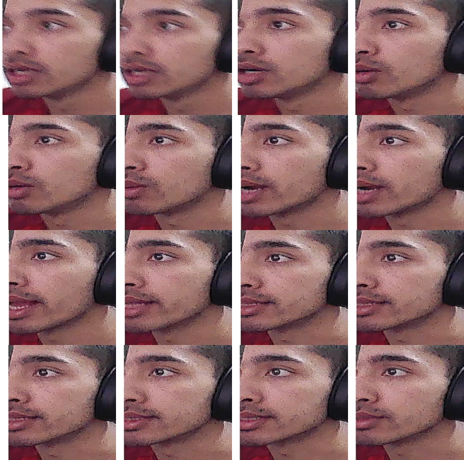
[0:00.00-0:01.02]
What
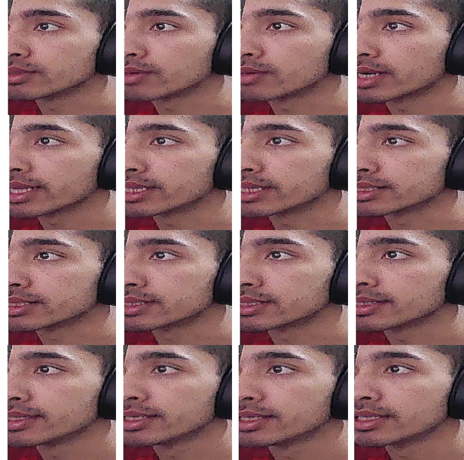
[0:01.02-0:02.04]
else? What else?
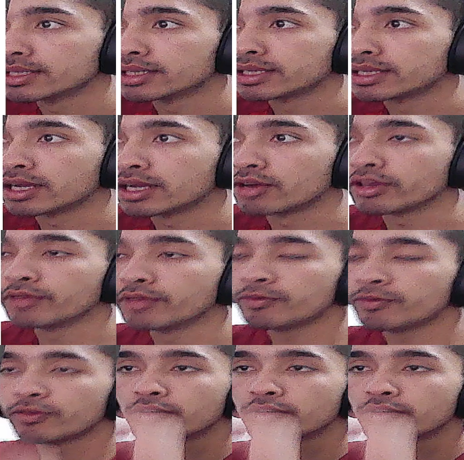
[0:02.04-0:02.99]
Now, if